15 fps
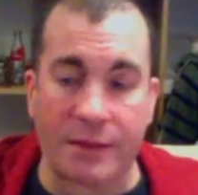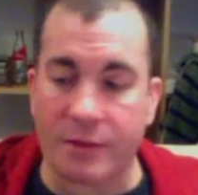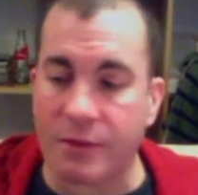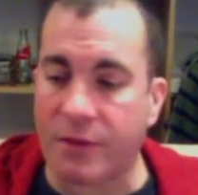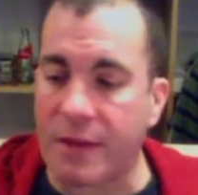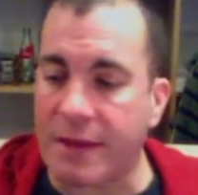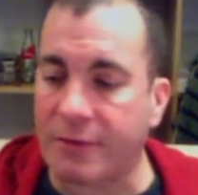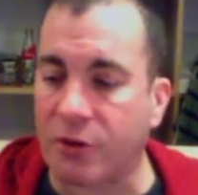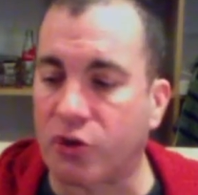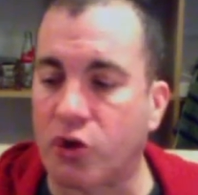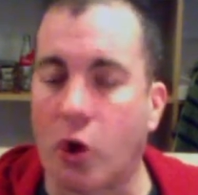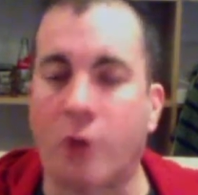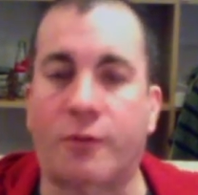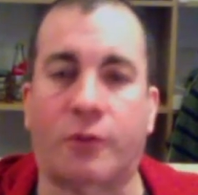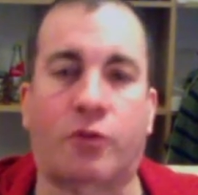The thing is, I
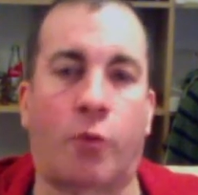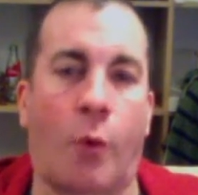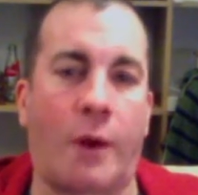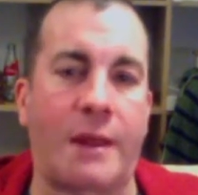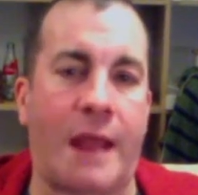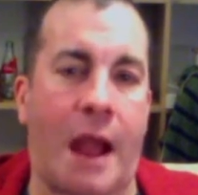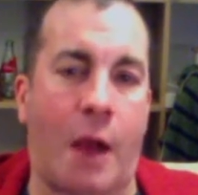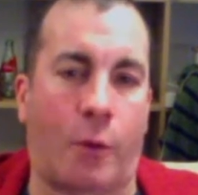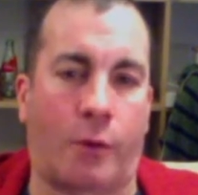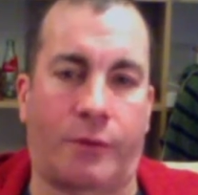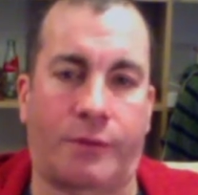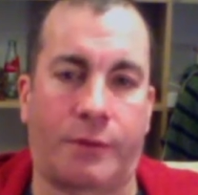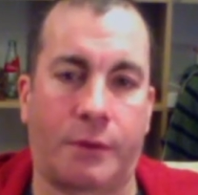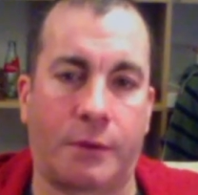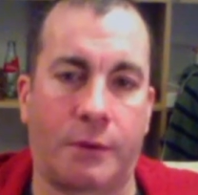charged for 20 hours.